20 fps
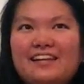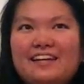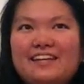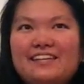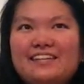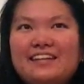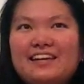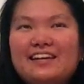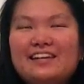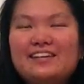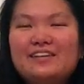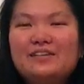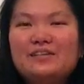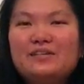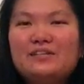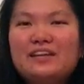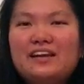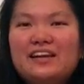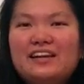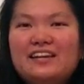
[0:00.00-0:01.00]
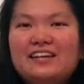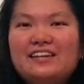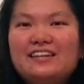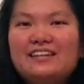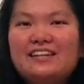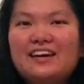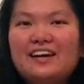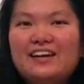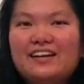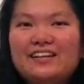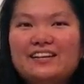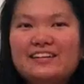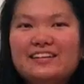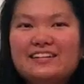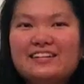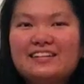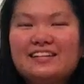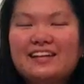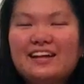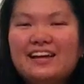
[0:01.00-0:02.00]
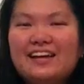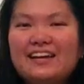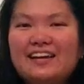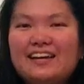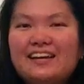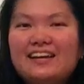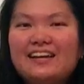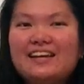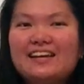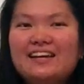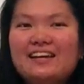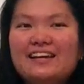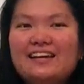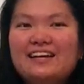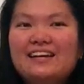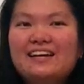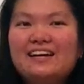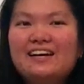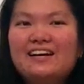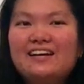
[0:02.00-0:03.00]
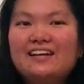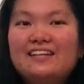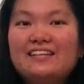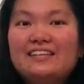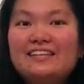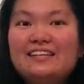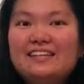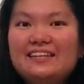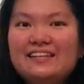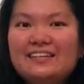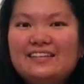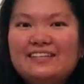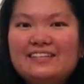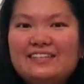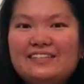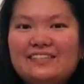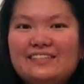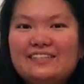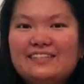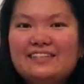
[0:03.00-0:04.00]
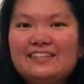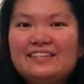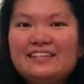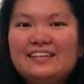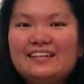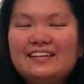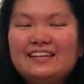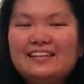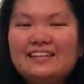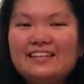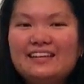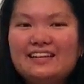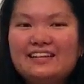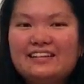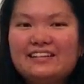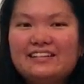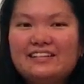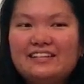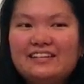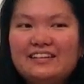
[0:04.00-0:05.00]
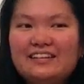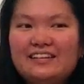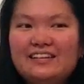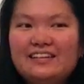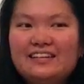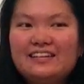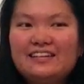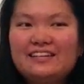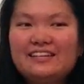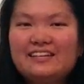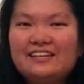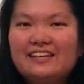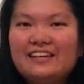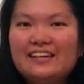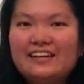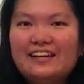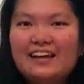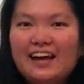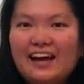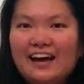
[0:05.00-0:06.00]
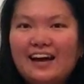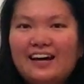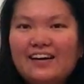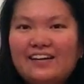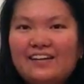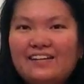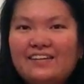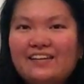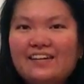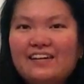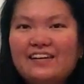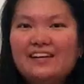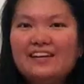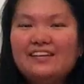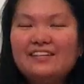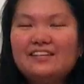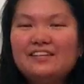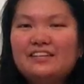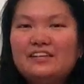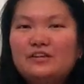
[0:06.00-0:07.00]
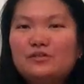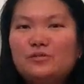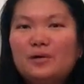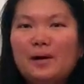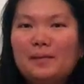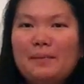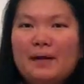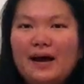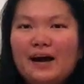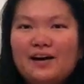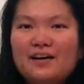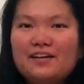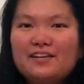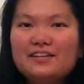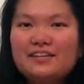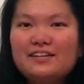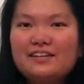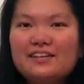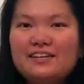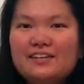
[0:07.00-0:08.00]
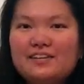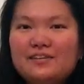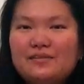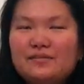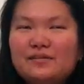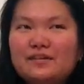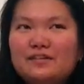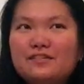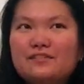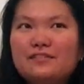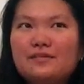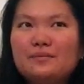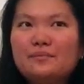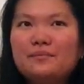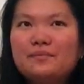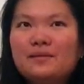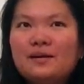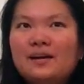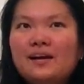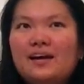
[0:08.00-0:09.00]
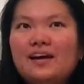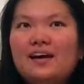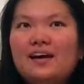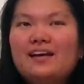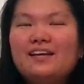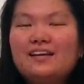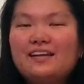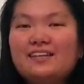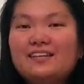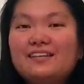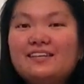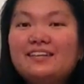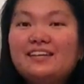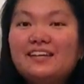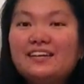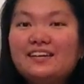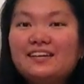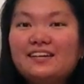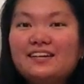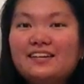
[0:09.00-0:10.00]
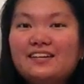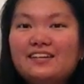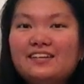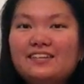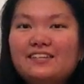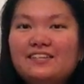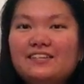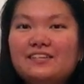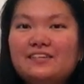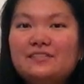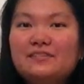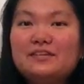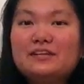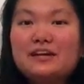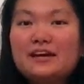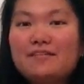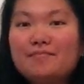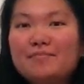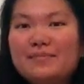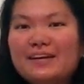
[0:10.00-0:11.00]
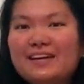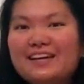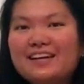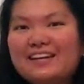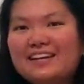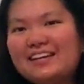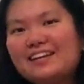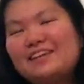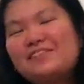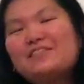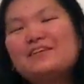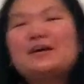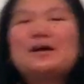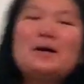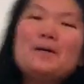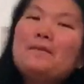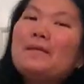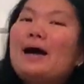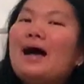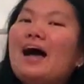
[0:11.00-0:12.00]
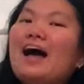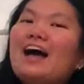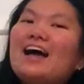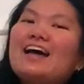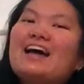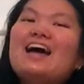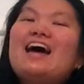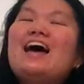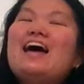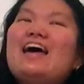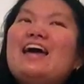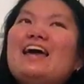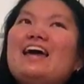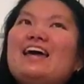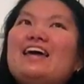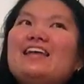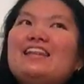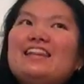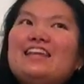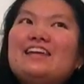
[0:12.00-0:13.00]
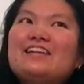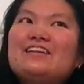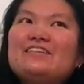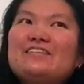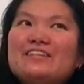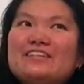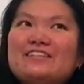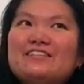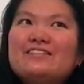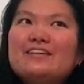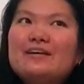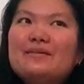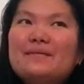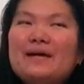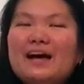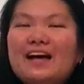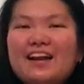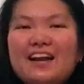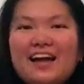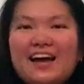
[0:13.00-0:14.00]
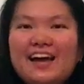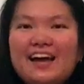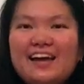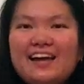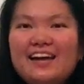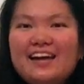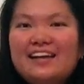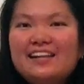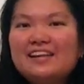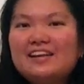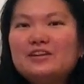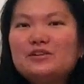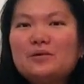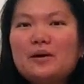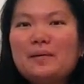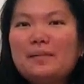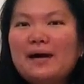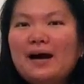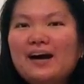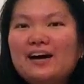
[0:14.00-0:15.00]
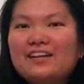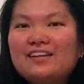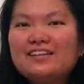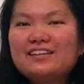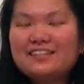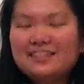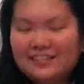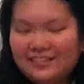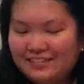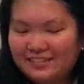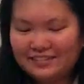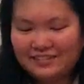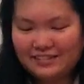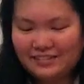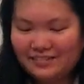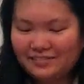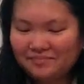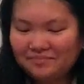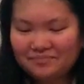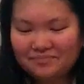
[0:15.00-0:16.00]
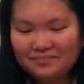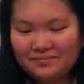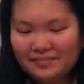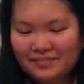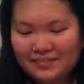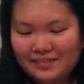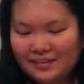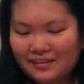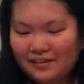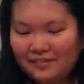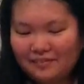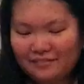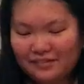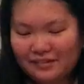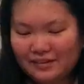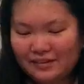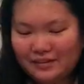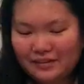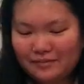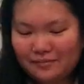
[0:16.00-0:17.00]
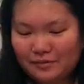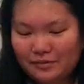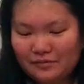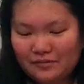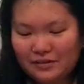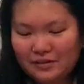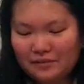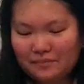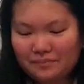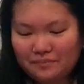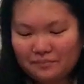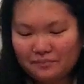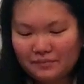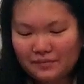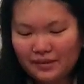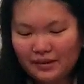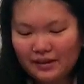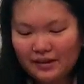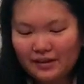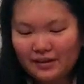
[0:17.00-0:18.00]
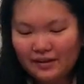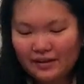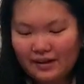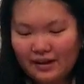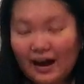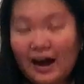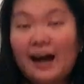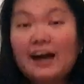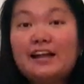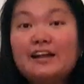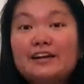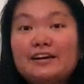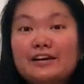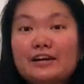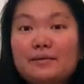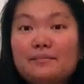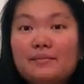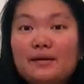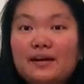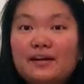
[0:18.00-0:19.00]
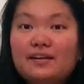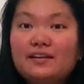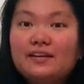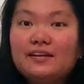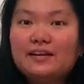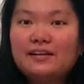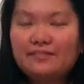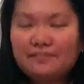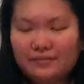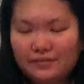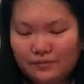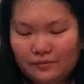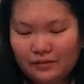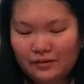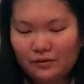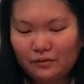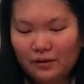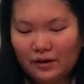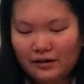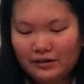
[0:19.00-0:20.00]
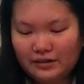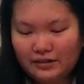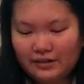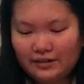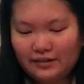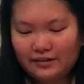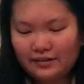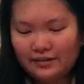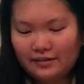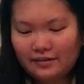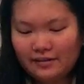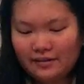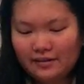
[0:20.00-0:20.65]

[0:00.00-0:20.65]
it's like two ladies that are just like, are single and they just need to get out. So they swap houses. One's from London, England, which I've been and I want to go back. And the other one's from LA, and they swap houses, and it's just a really good movie. Highly recommend if you want to watch it.